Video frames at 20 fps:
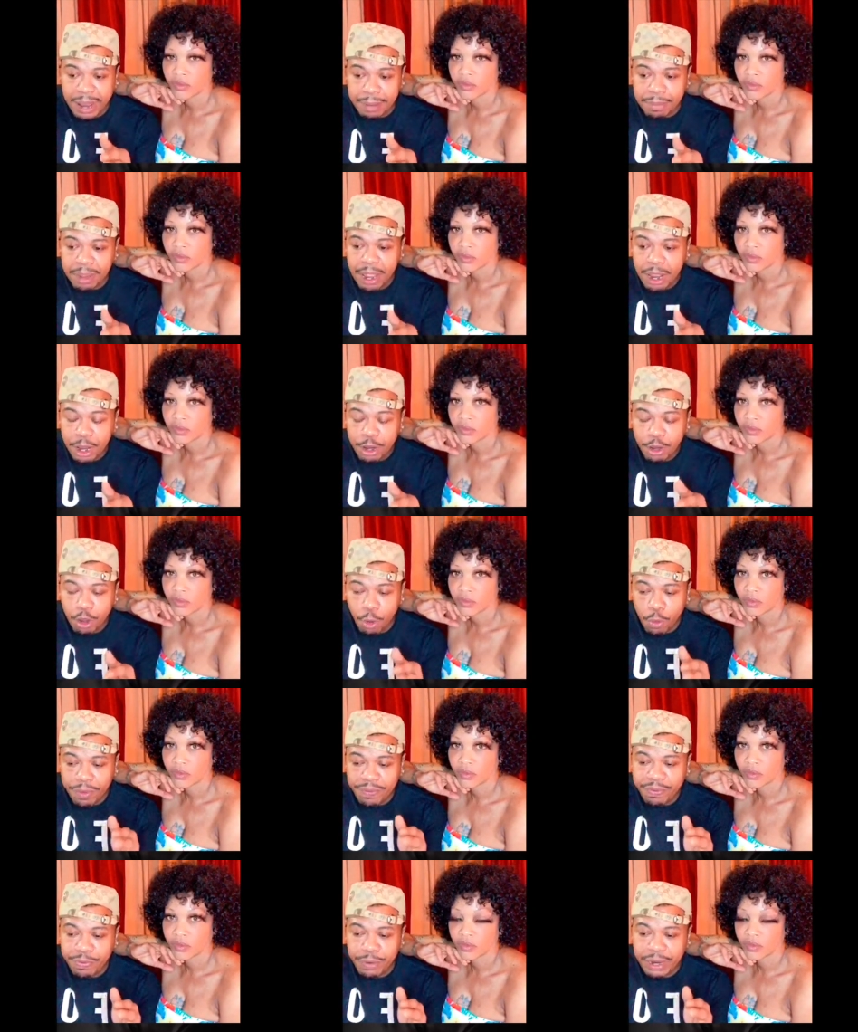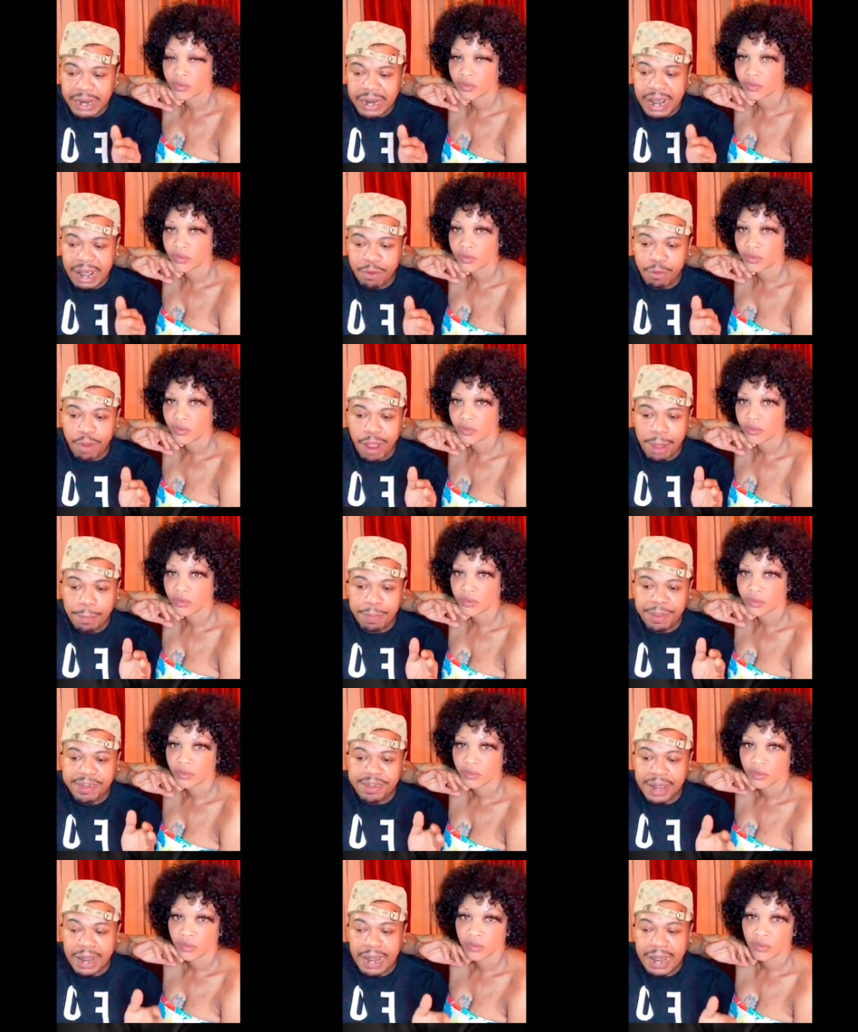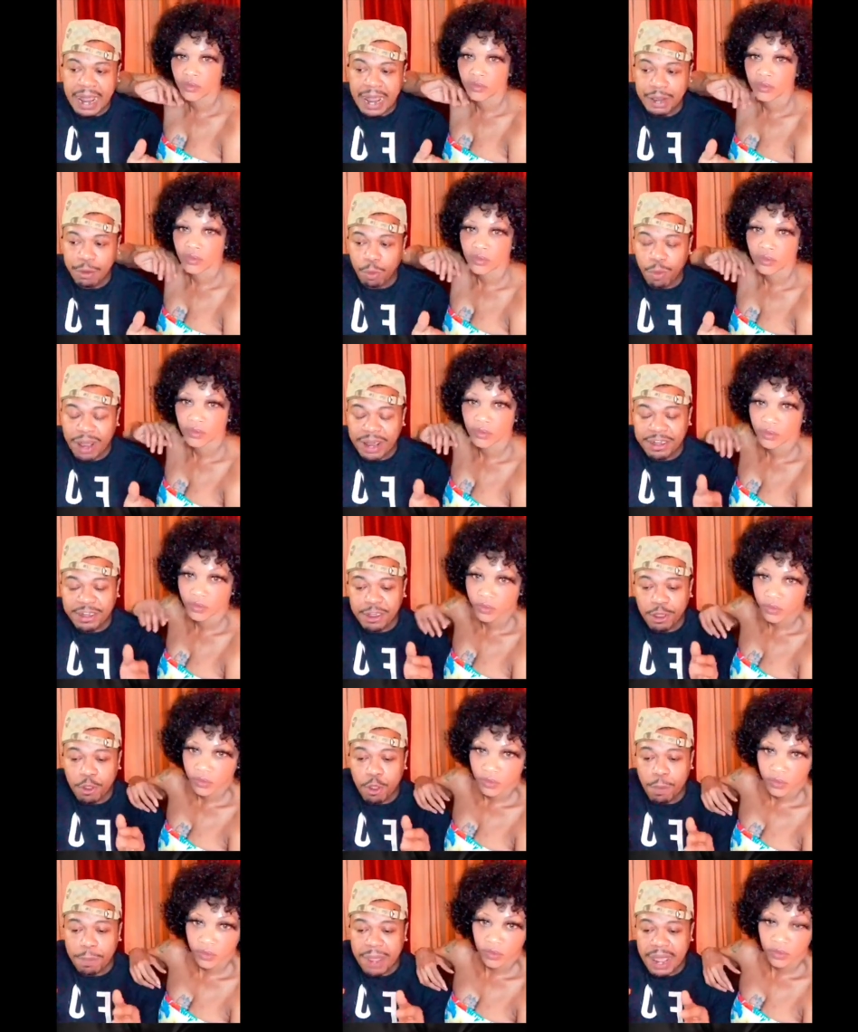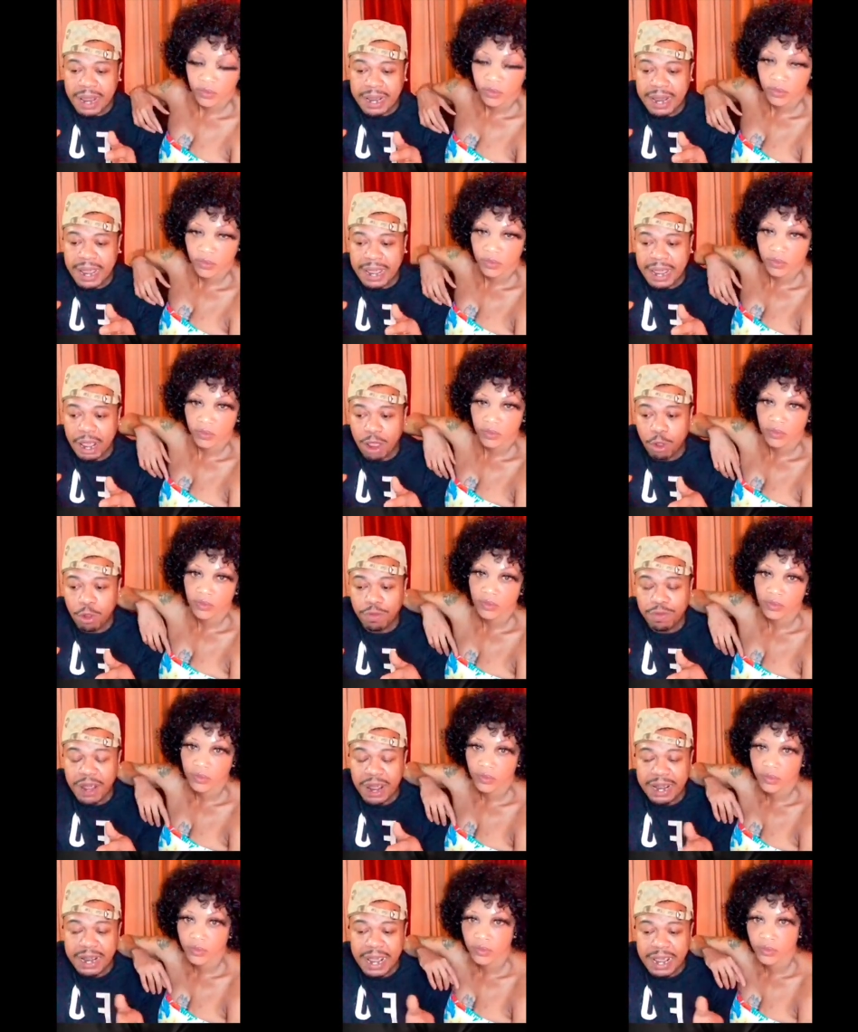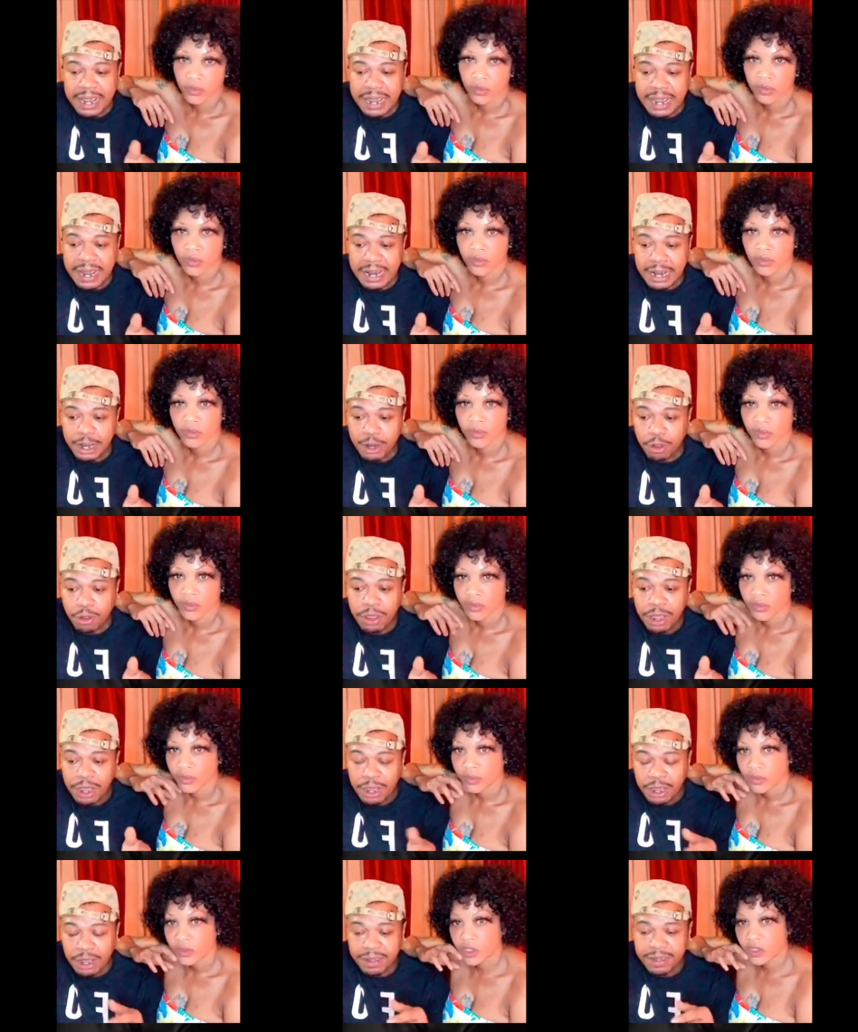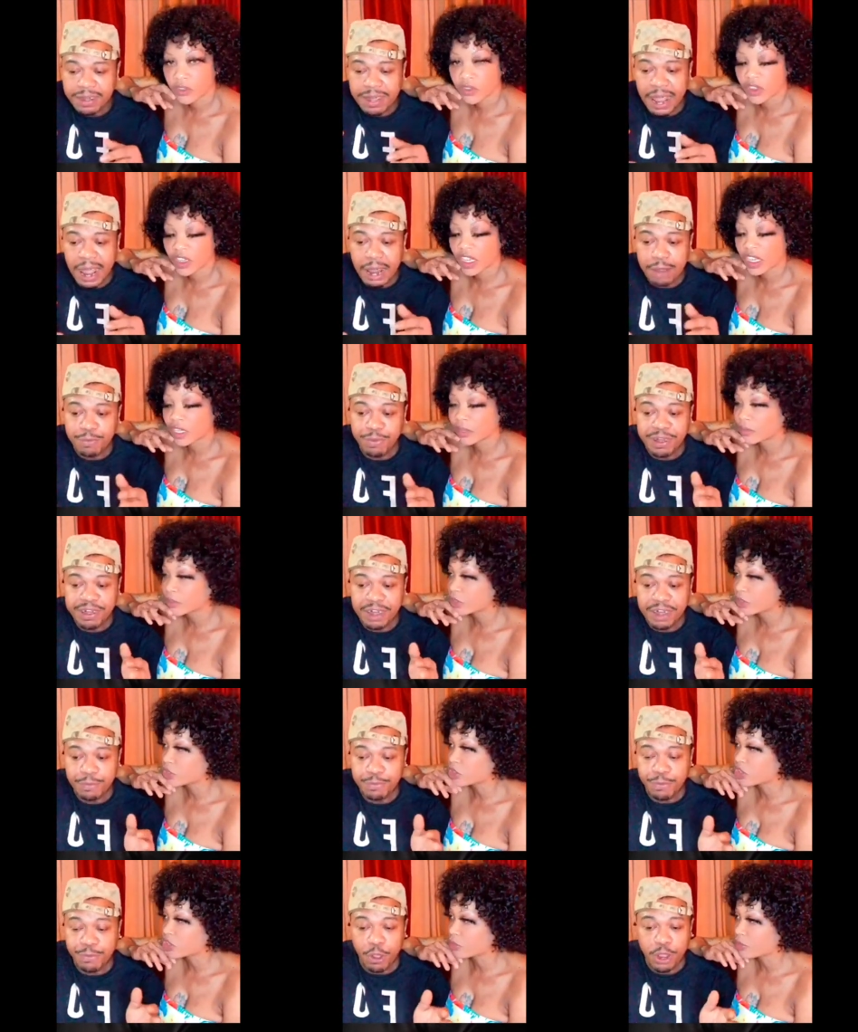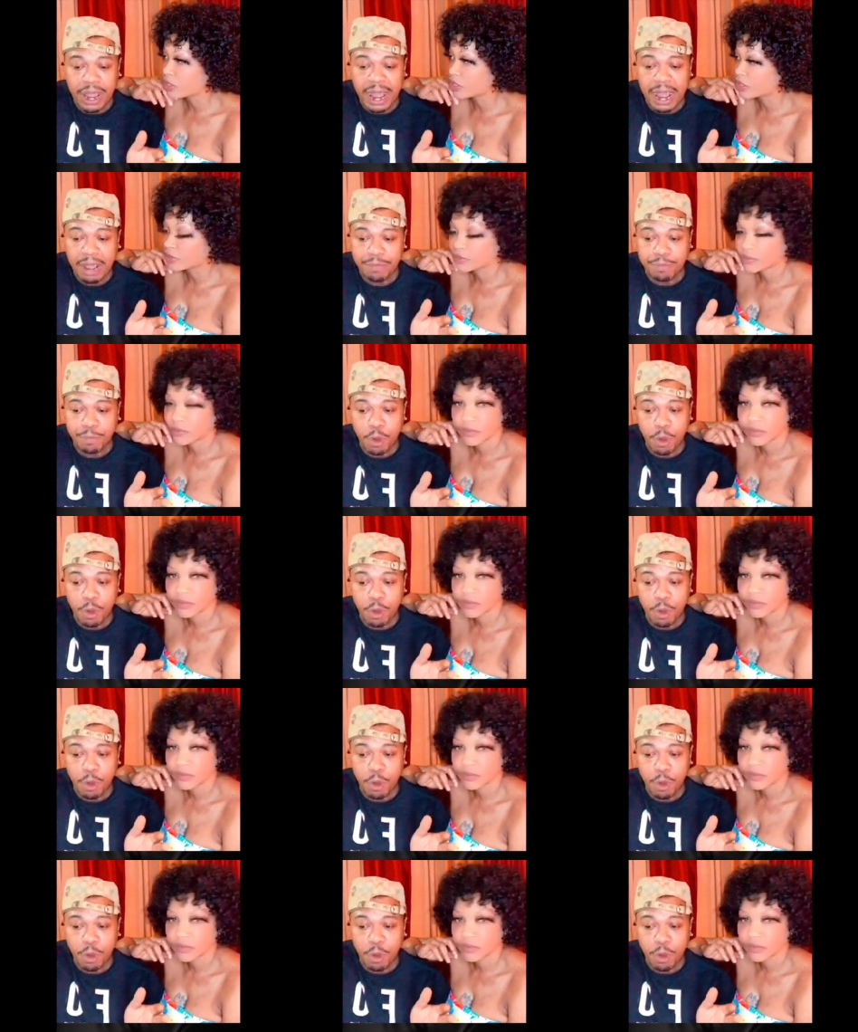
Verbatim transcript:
Speaker 1: Now, if we did that one piece of land, once you come here and there, you're over a decade, you know, you start to say, fuck off about